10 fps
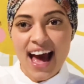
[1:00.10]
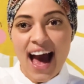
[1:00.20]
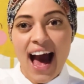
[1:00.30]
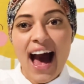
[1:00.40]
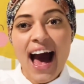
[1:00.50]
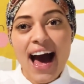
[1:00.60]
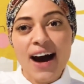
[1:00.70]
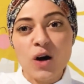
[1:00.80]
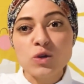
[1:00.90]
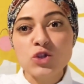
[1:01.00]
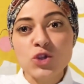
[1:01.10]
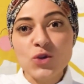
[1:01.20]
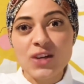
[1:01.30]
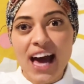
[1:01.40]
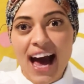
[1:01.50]
How to
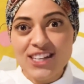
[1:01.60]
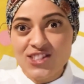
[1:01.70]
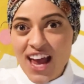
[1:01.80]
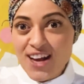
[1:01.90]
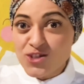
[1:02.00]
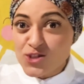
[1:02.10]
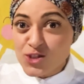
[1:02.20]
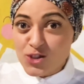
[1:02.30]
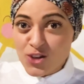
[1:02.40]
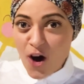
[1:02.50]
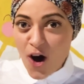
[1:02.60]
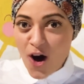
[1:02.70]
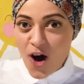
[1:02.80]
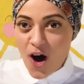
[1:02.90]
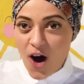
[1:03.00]
Catch a
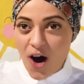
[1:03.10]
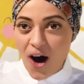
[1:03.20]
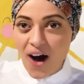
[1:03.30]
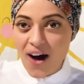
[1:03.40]
Star.